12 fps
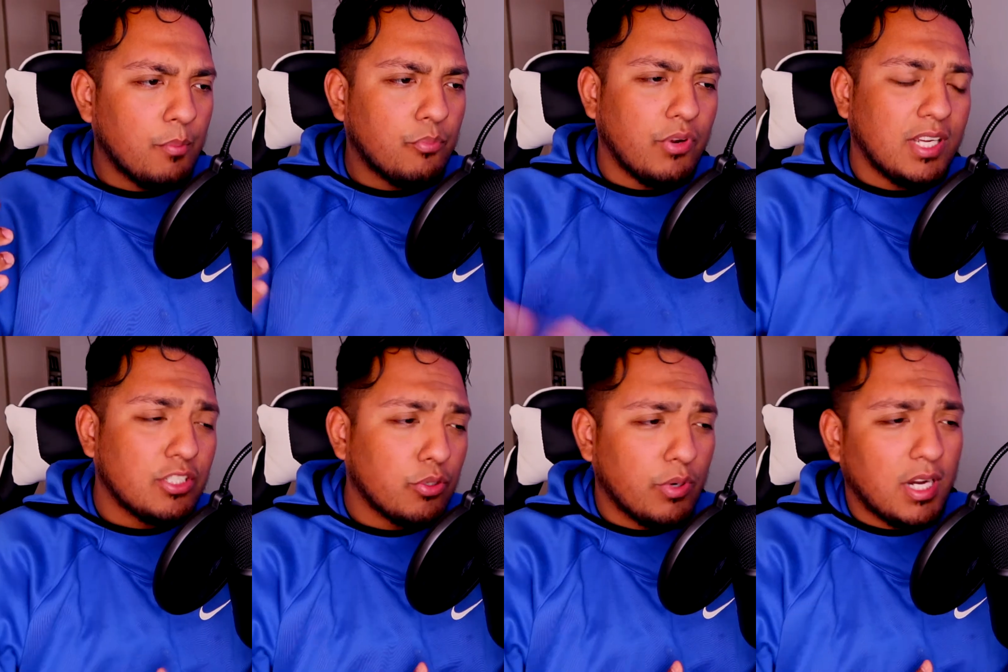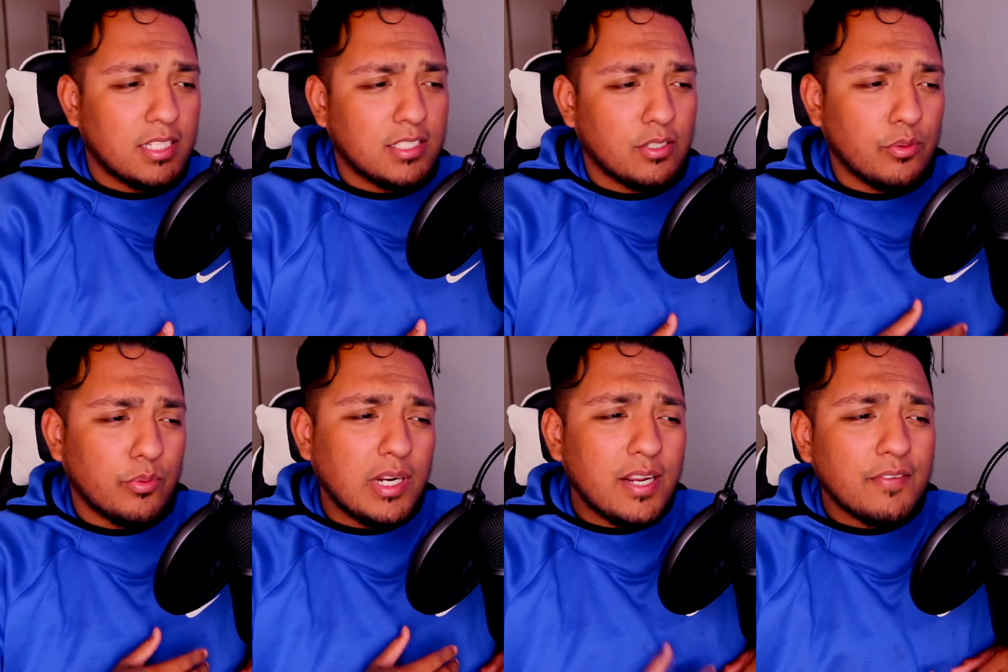pressure washing or
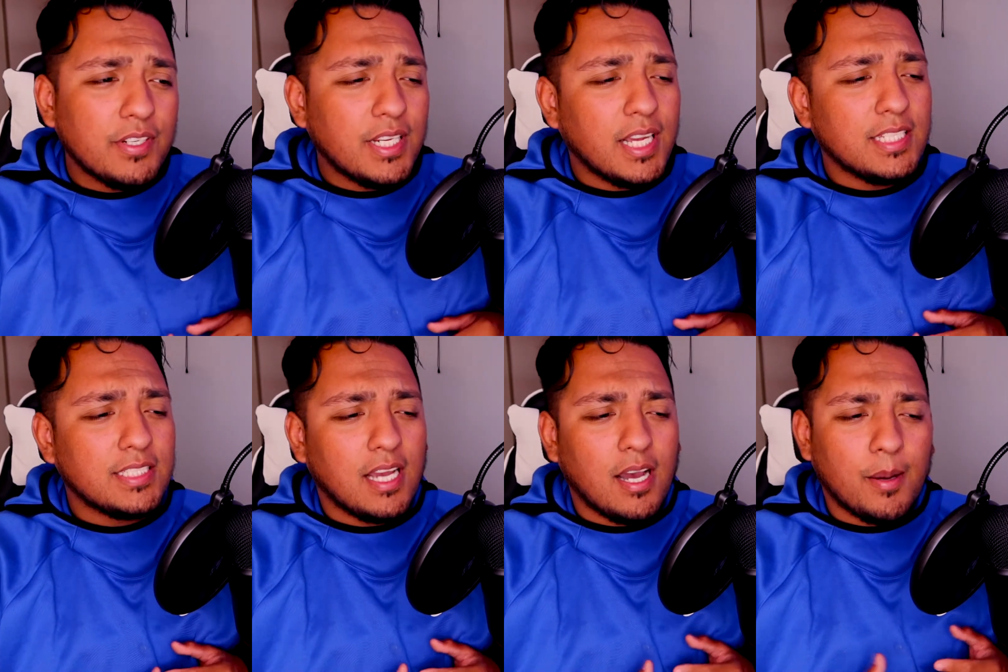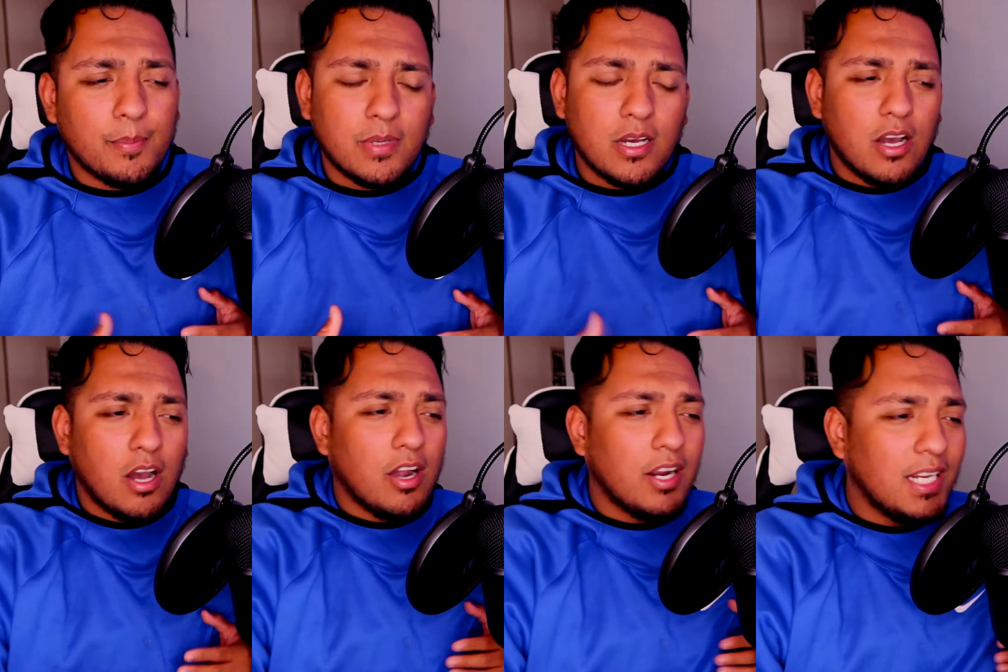whatever you guys
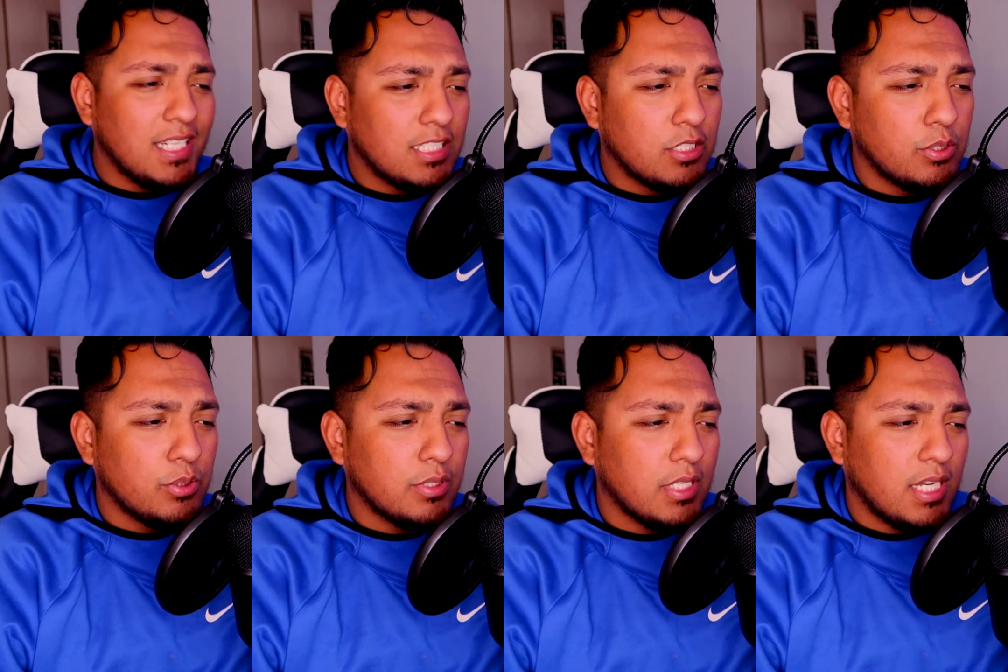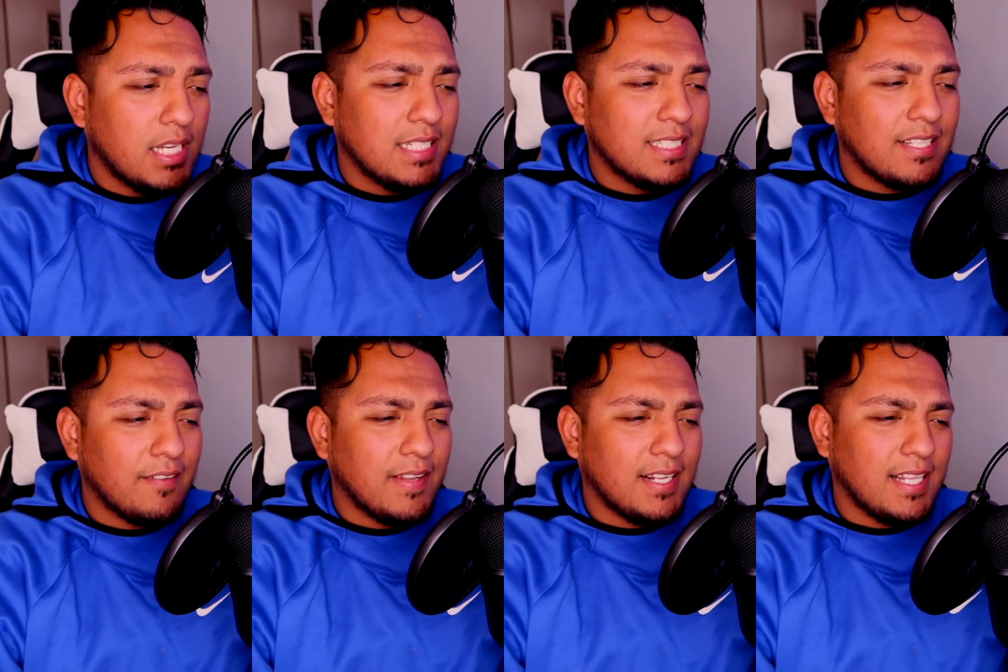are into and
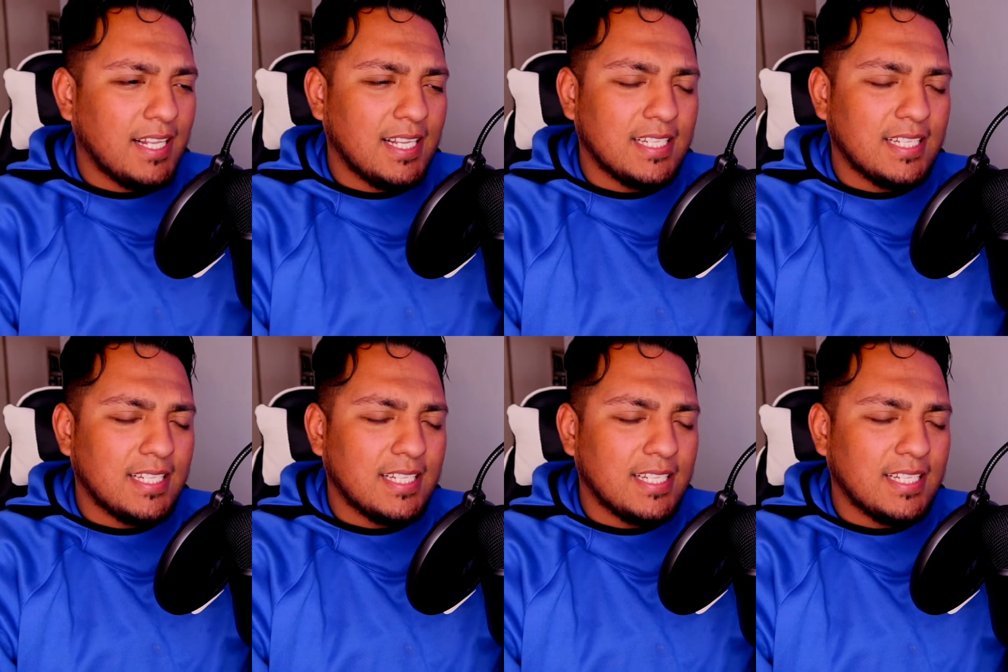stuff like that.